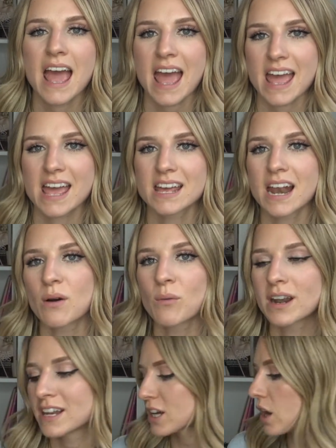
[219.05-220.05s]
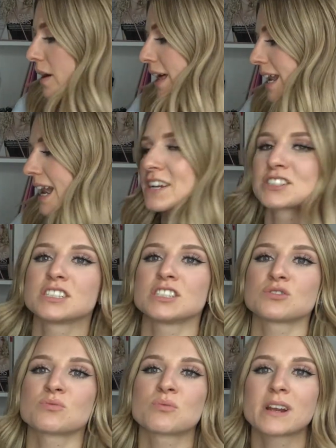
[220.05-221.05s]
And I wanted to go ahead and actually
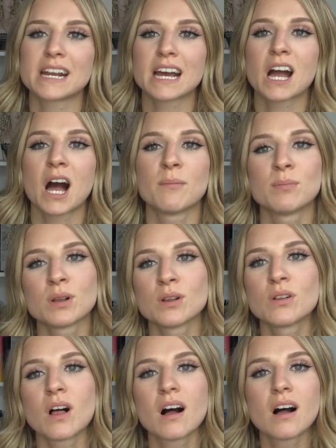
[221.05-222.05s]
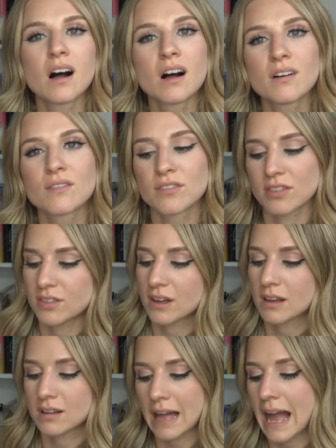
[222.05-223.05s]
just read a couple of
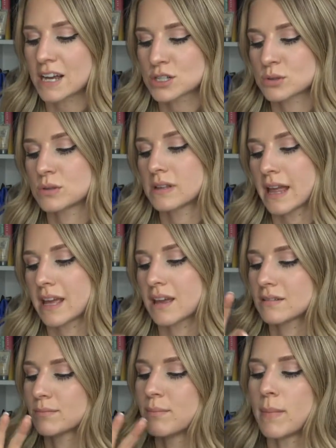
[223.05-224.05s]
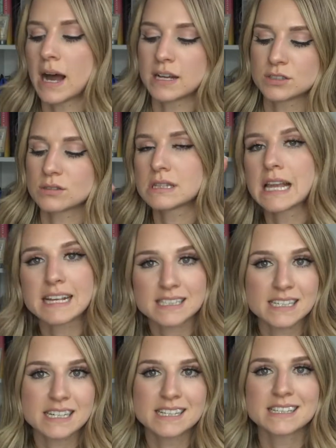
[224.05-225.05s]
the actual like mod
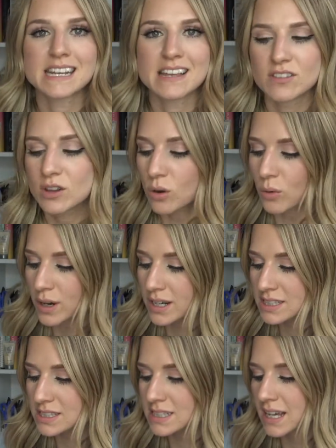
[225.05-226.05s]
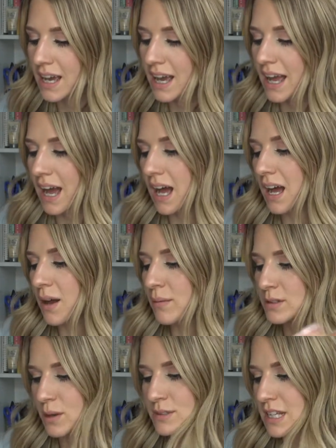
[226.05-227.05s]
lessons in the course.
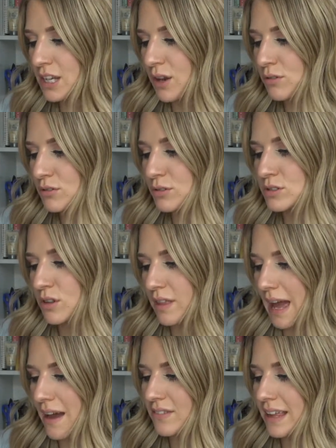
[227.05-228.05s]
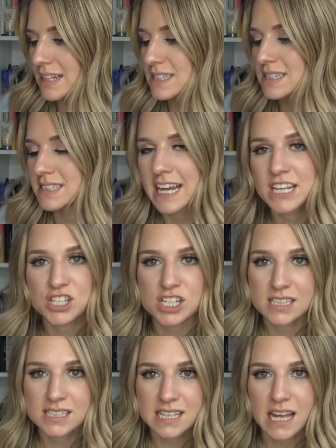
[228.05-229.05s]
Um, so I'm just gonna go through. So they have like
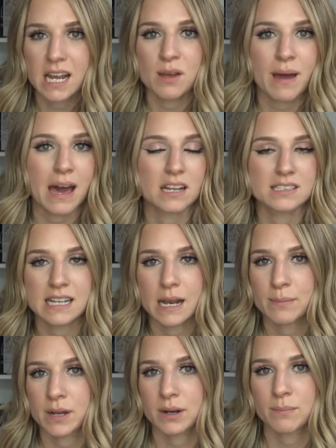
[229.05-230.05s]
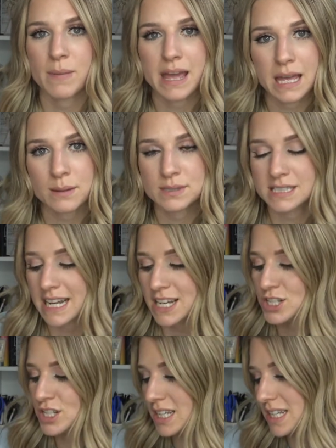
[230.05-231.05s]
station setup, how to set up your makeup
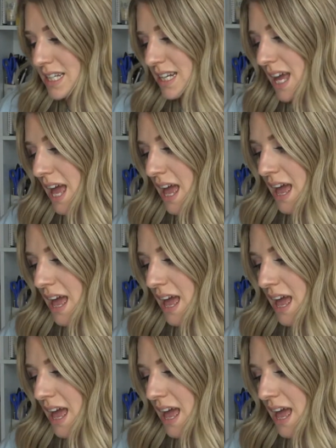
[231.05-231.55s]
station,